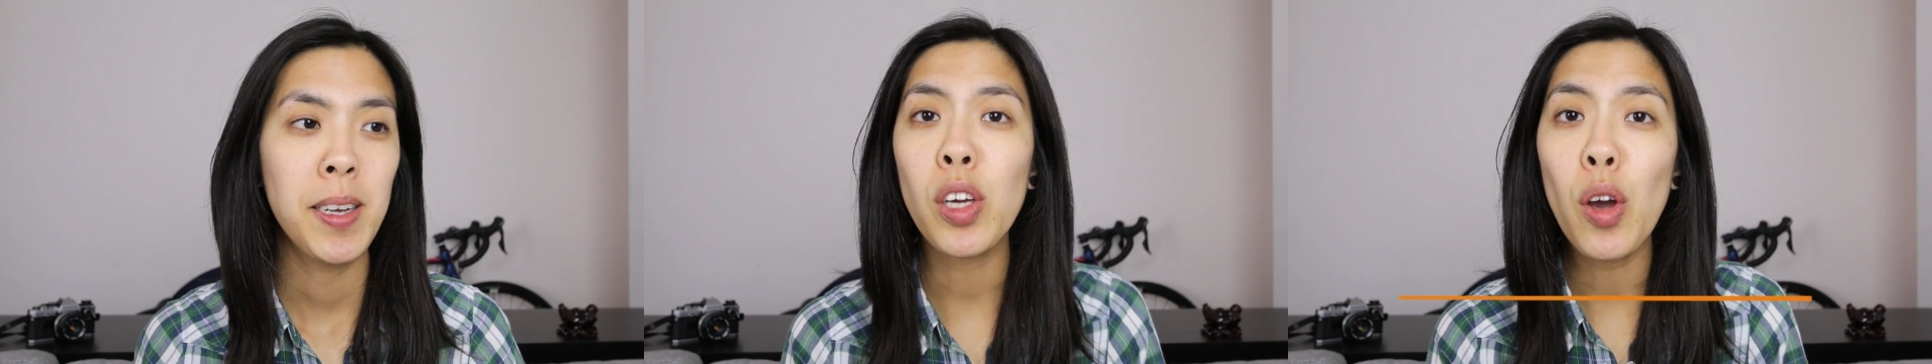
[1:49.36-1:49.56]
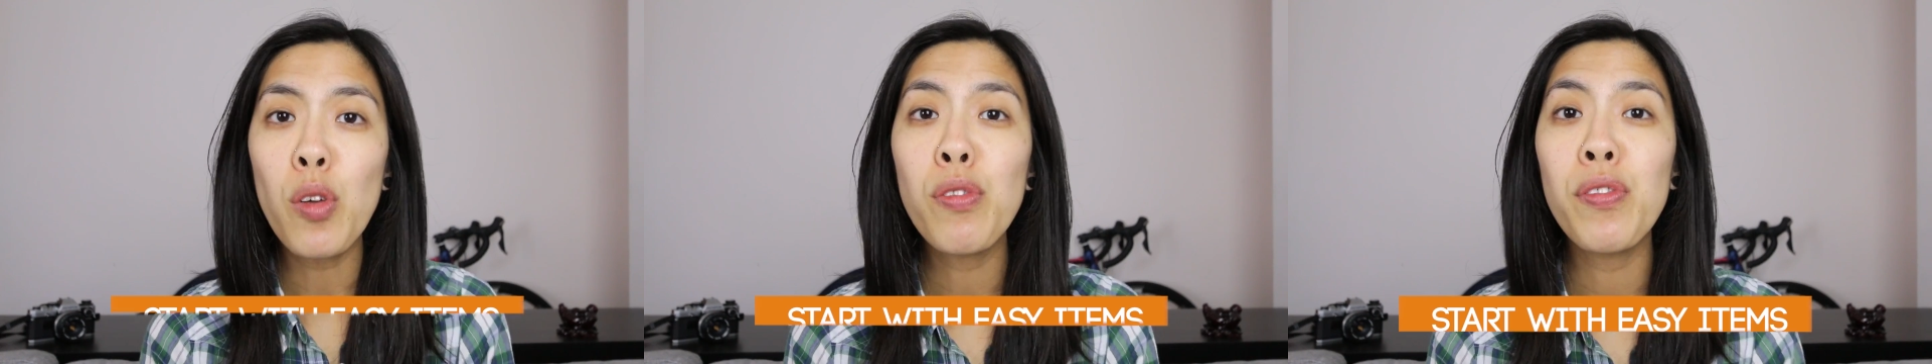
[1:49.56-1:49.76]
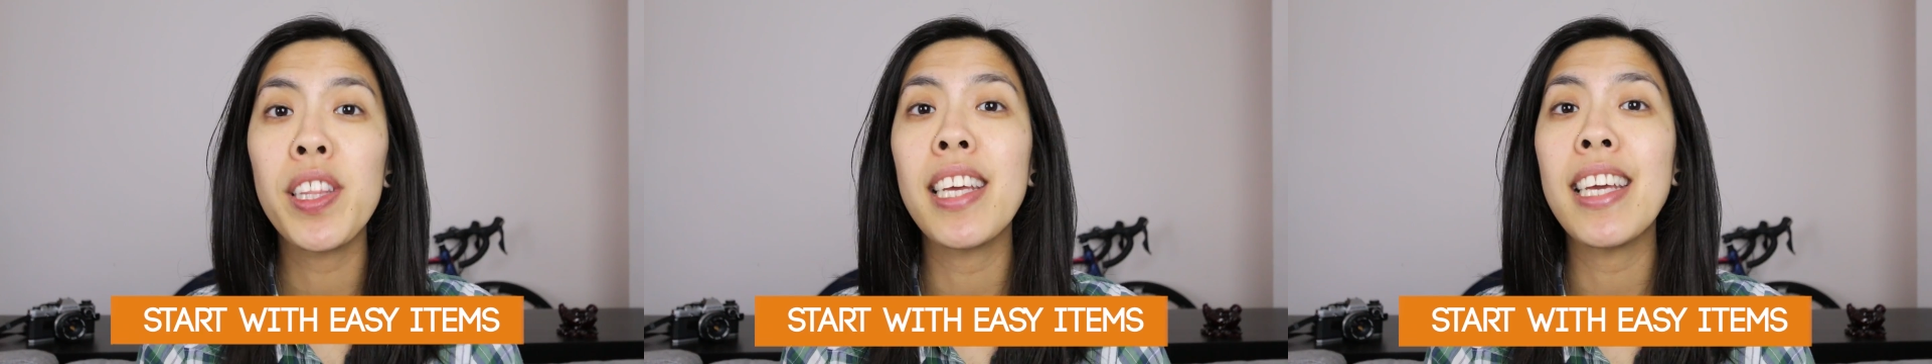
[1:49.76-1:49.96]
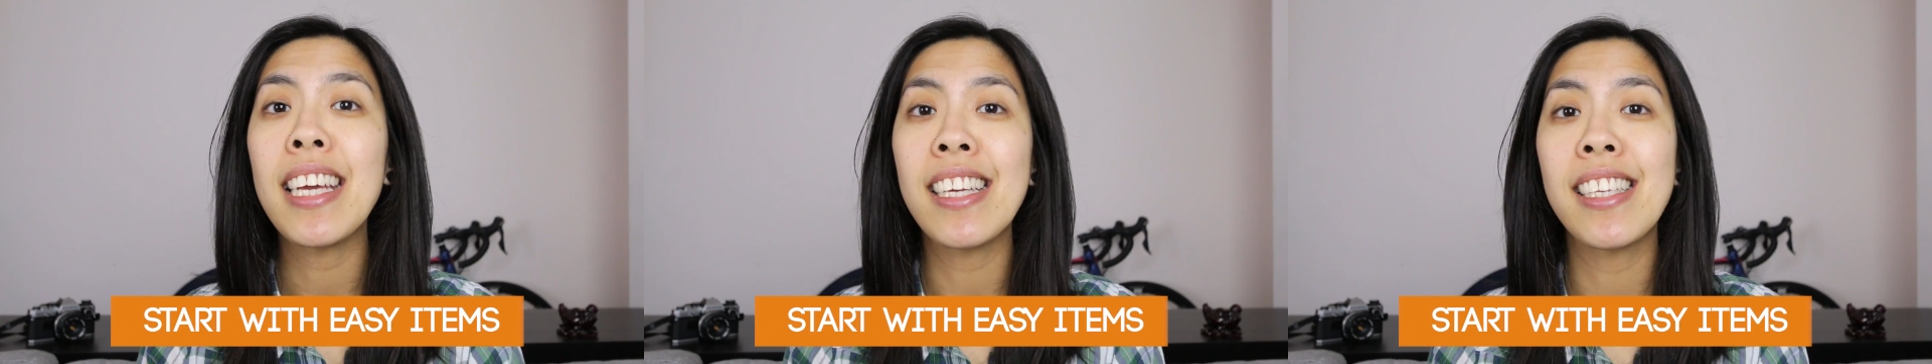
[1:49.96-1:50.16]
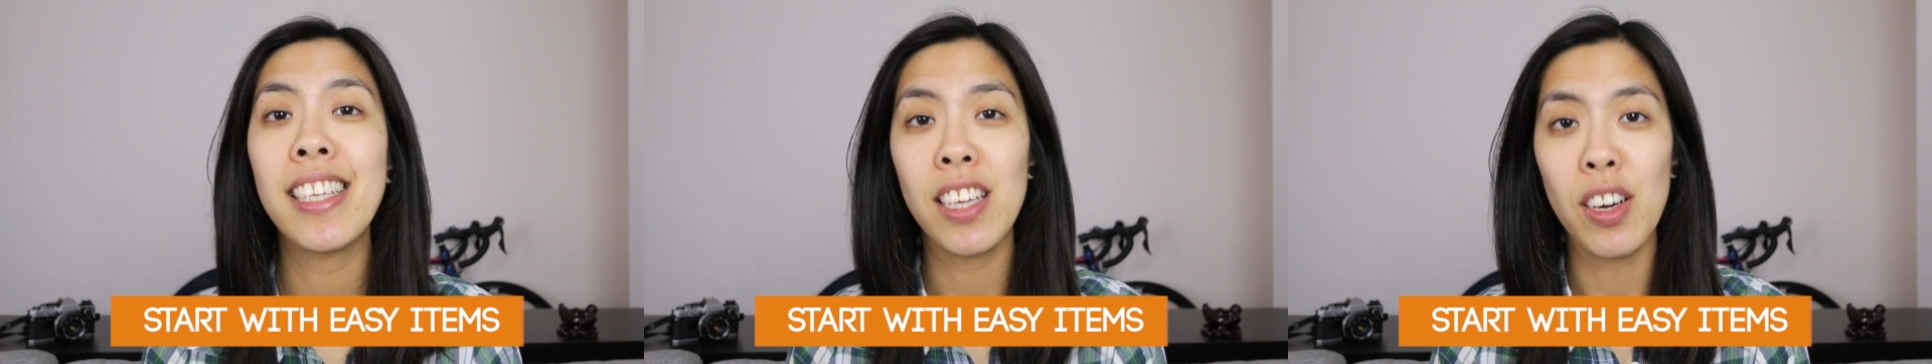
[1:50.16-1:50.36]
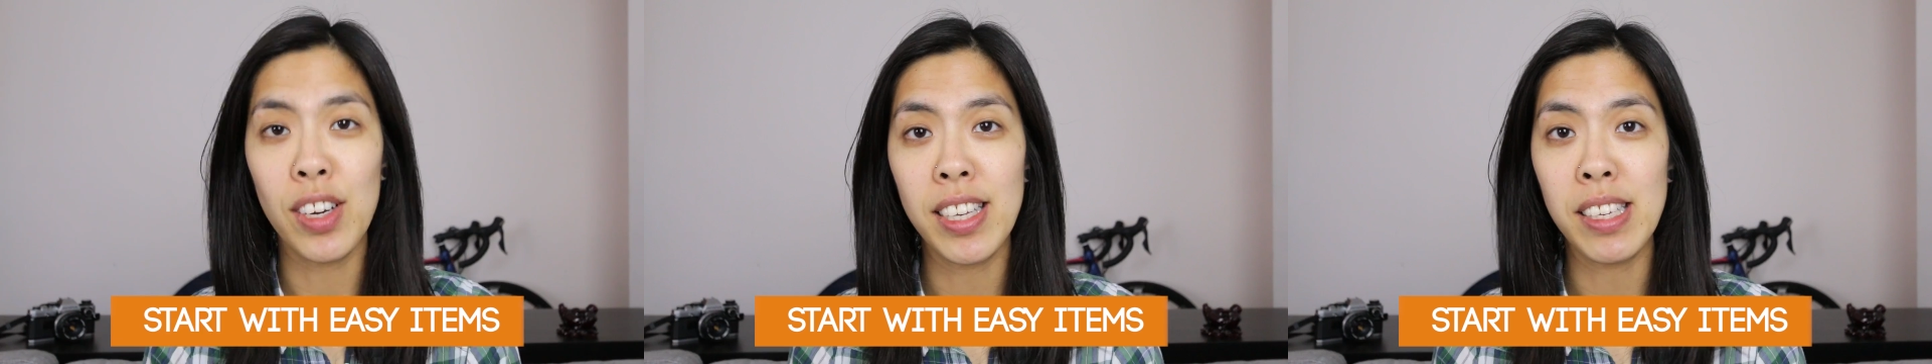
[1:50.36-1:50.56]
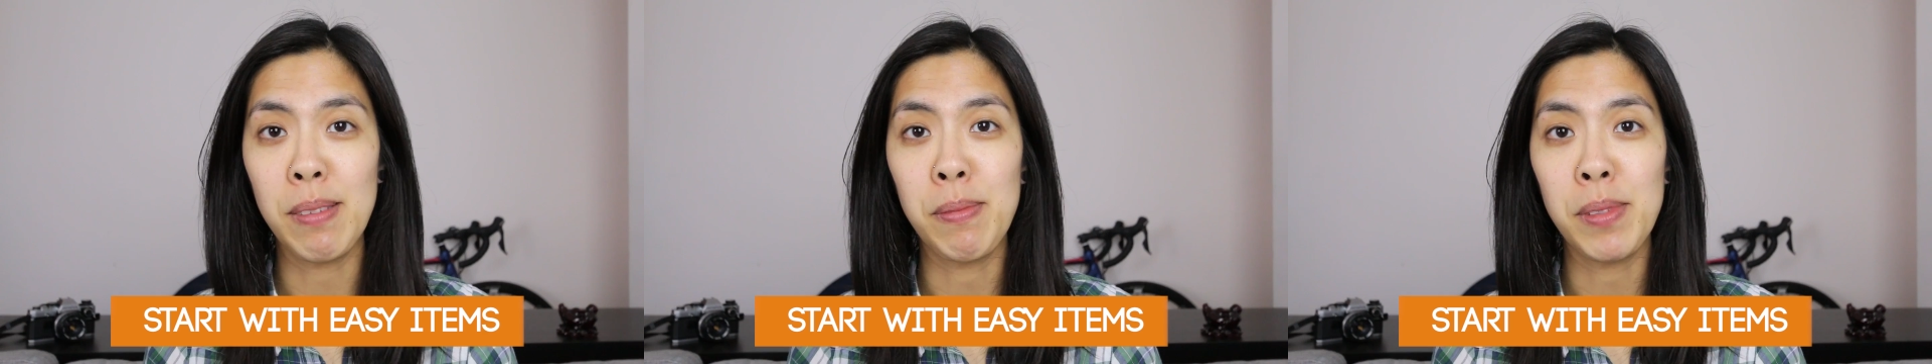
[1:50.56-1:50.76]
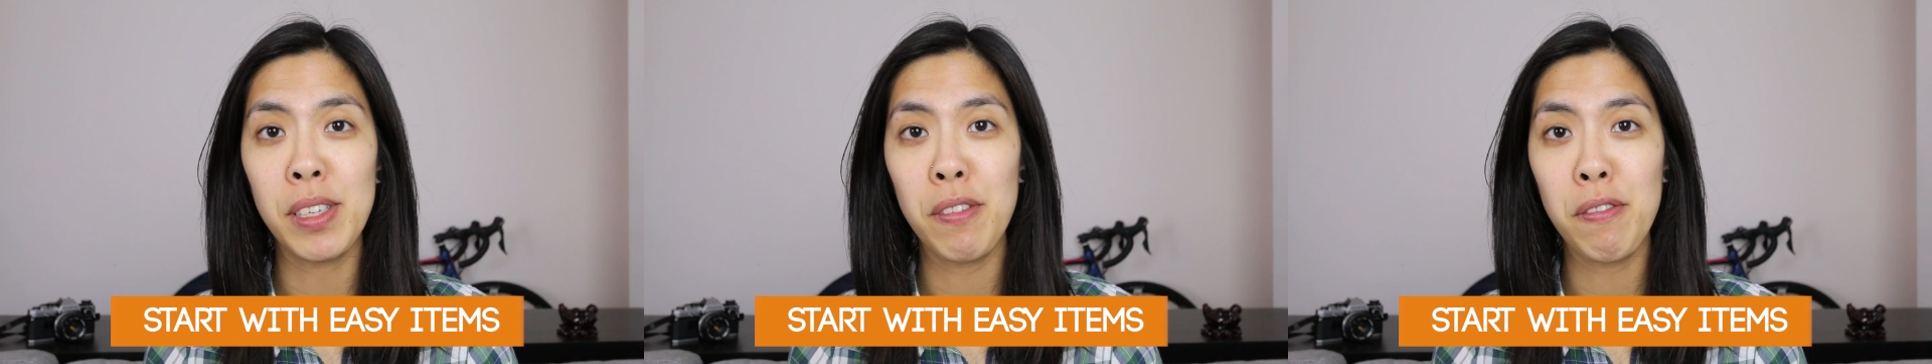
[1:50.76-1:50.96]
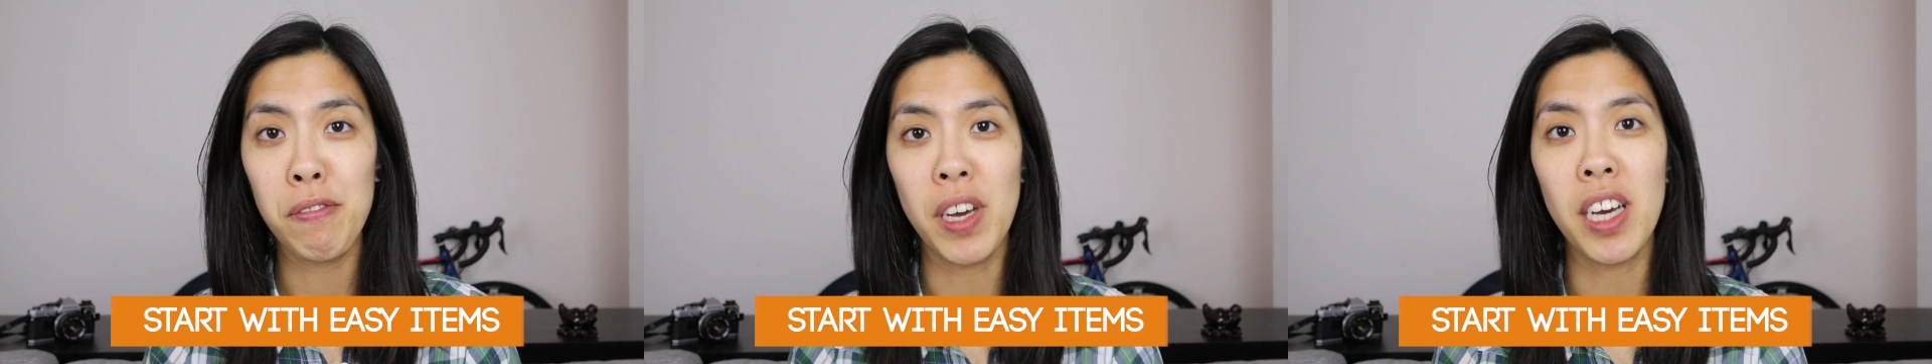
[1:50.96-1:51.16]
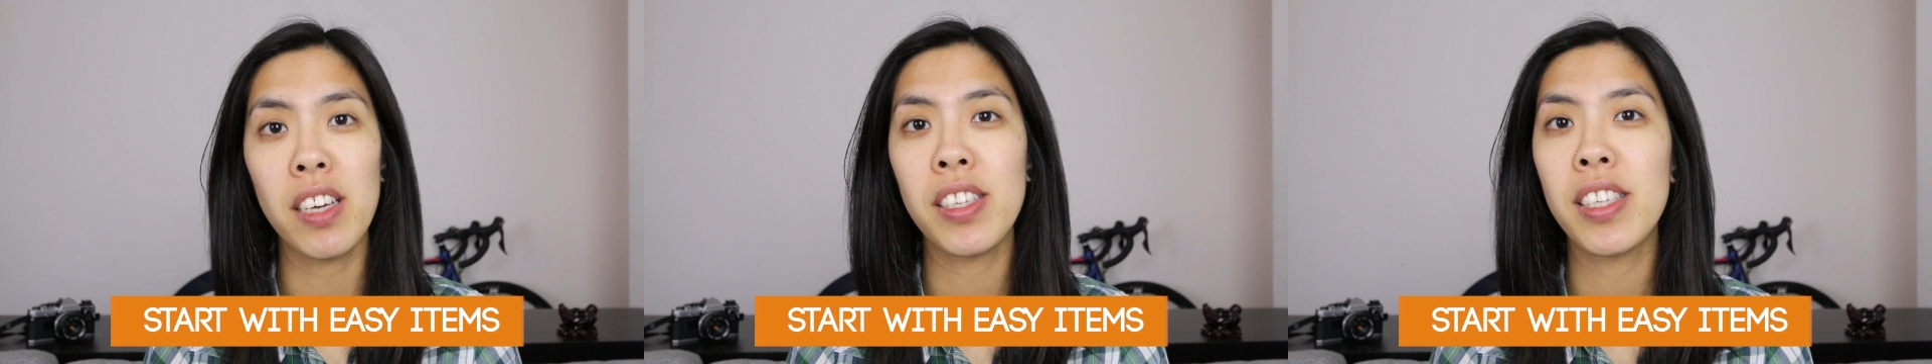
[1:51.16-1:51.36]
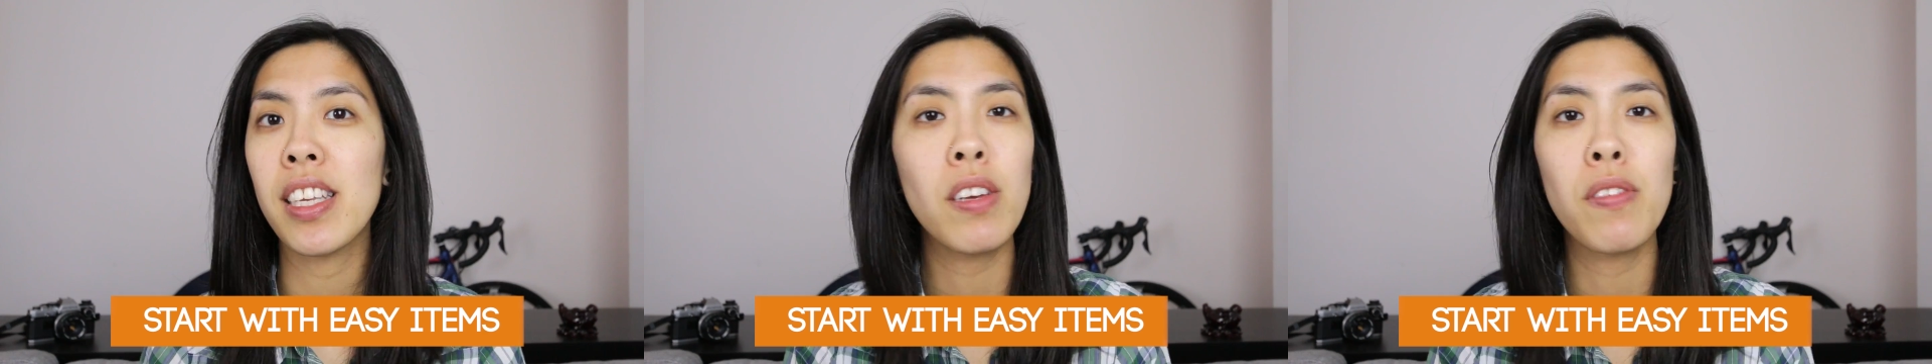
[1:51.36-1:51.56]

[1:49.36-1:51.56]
Go for the easy items first.